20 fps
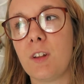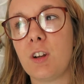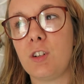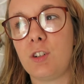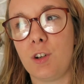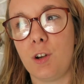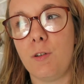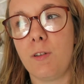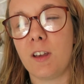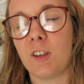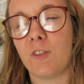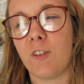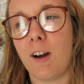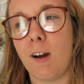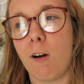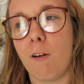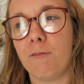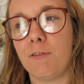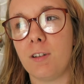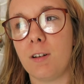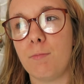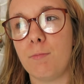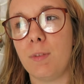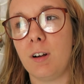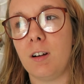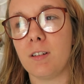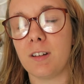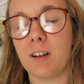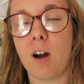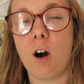do this very often
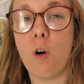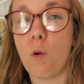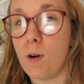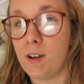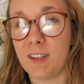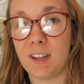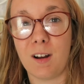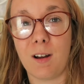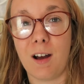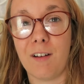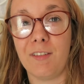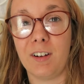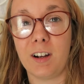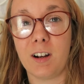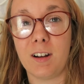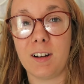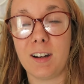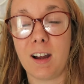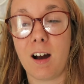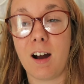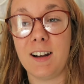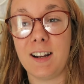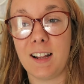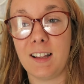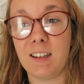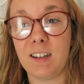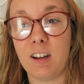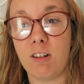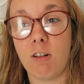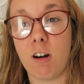because I always end up having an
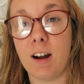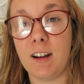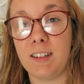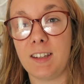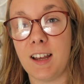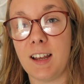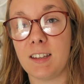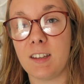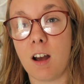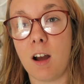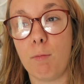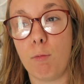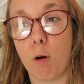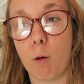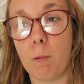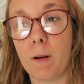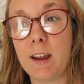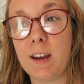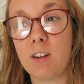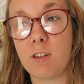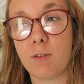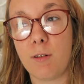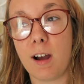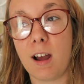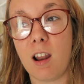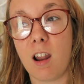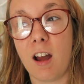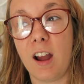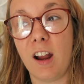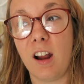identity crisis. I probably do
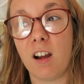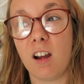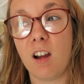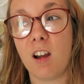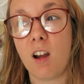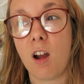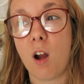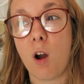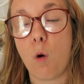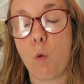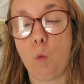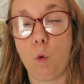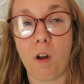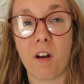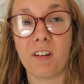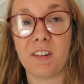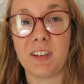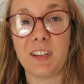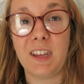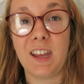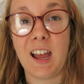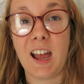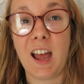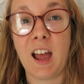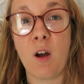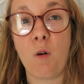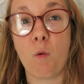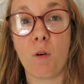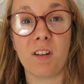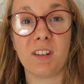it like once a
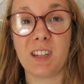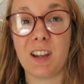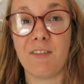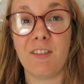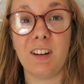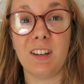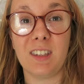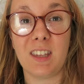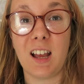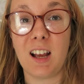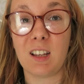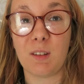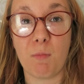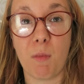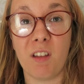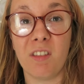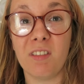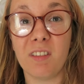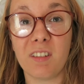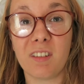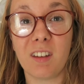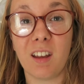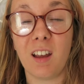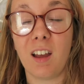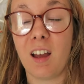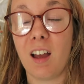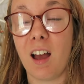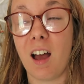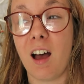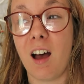year, once every 6 months,
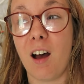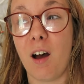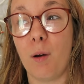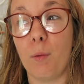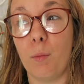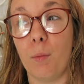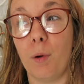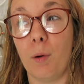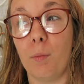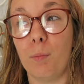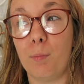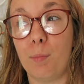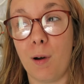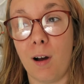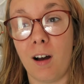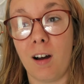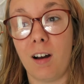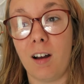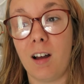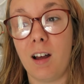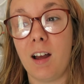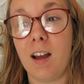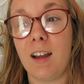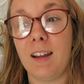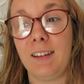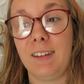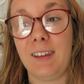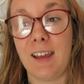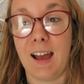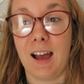but
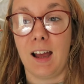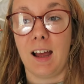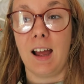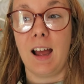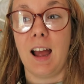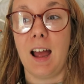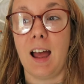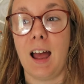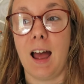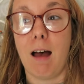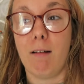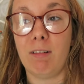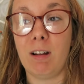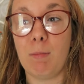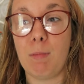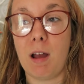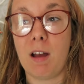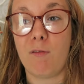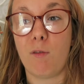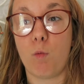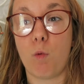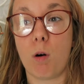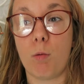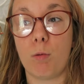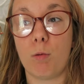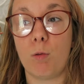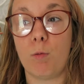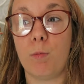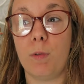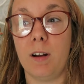yeah, having a bit of a
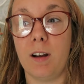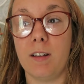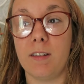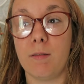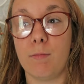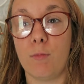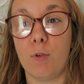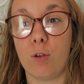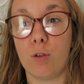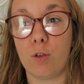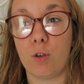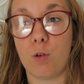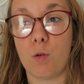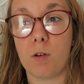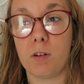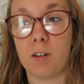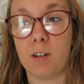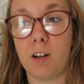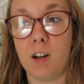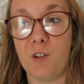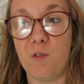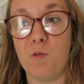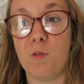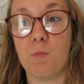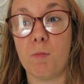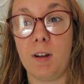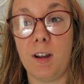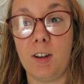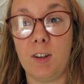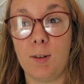wobble because I'm not sure what to do with
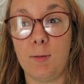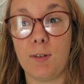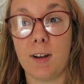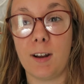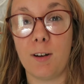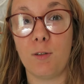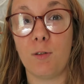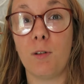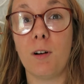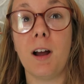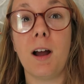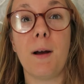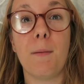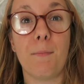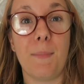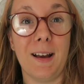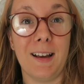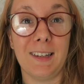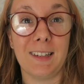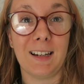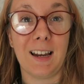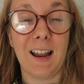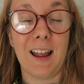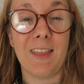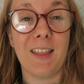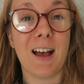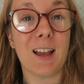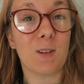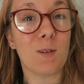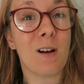my YouTube channel, basically, and
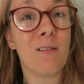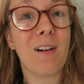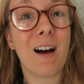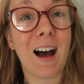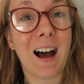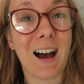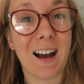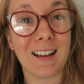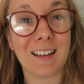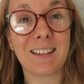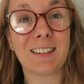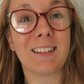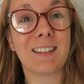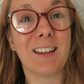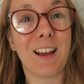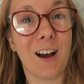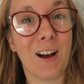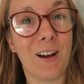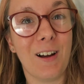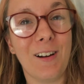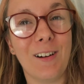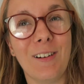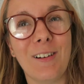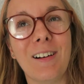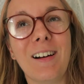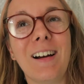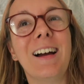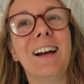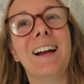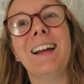that's where we're at. So
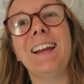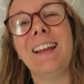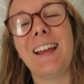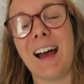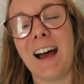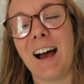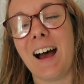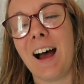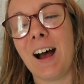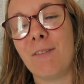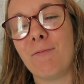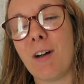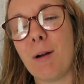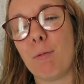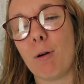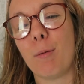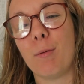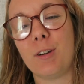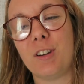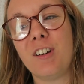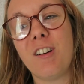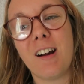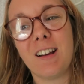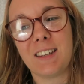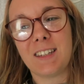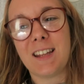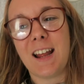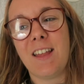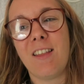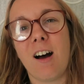yeah, I promised you guys
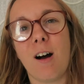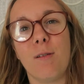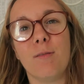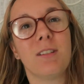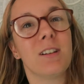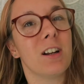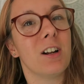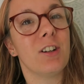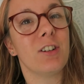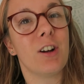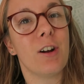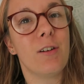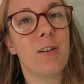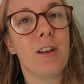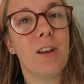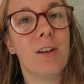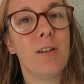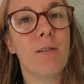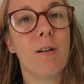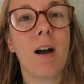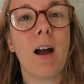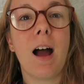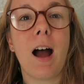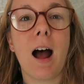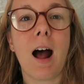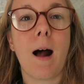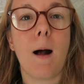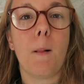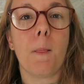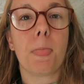today that I was going to show you
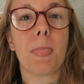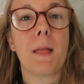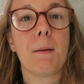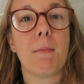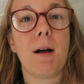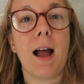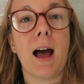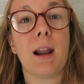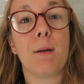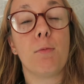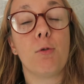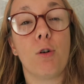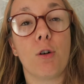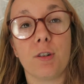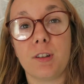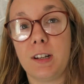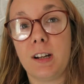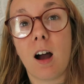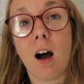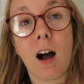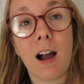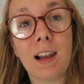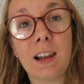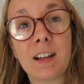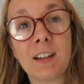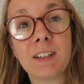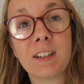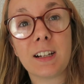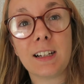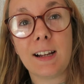my Animal Crossing
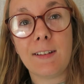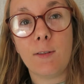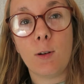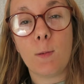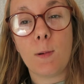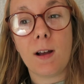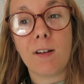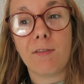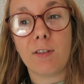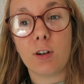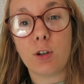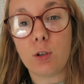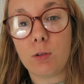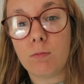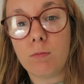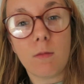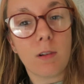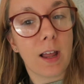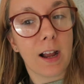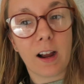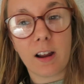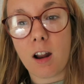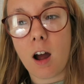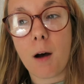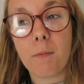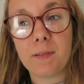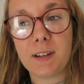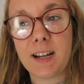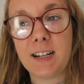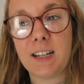island and give you a bit of an
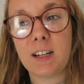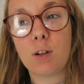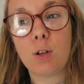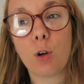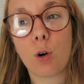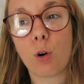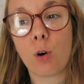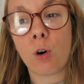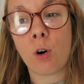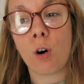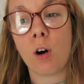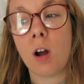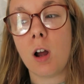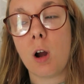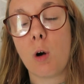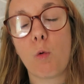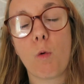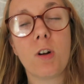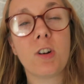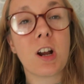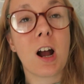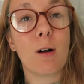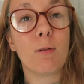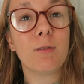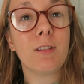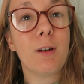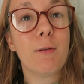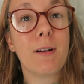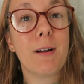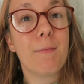updated tour, which I will
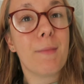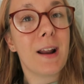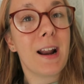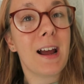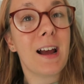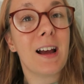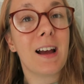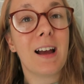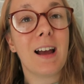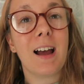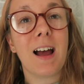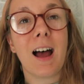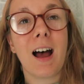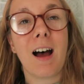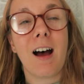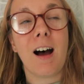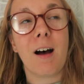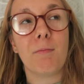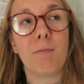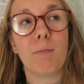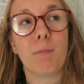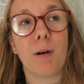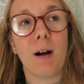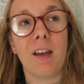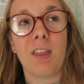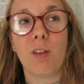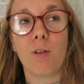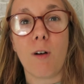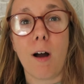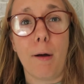do in a minute, but I
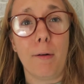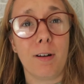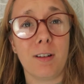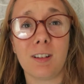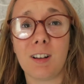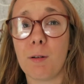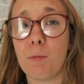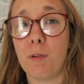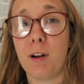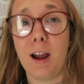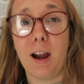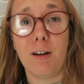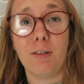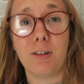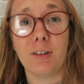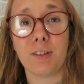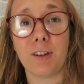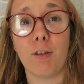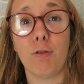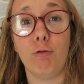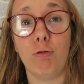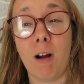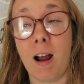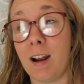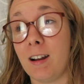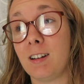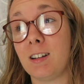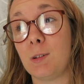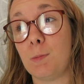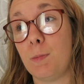thought I would just come on here and just
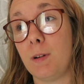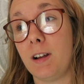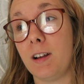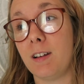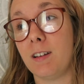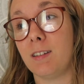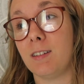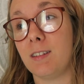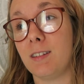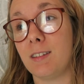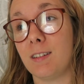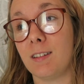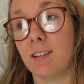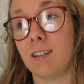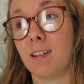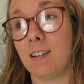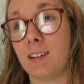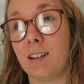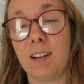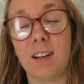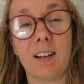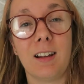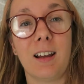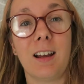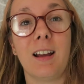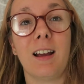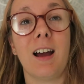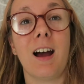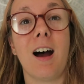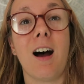rant because
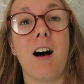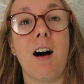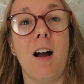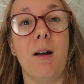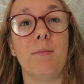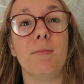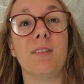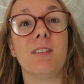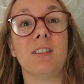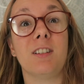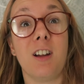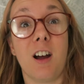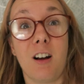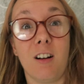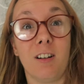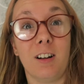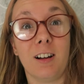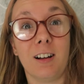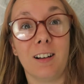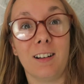I'm stuck.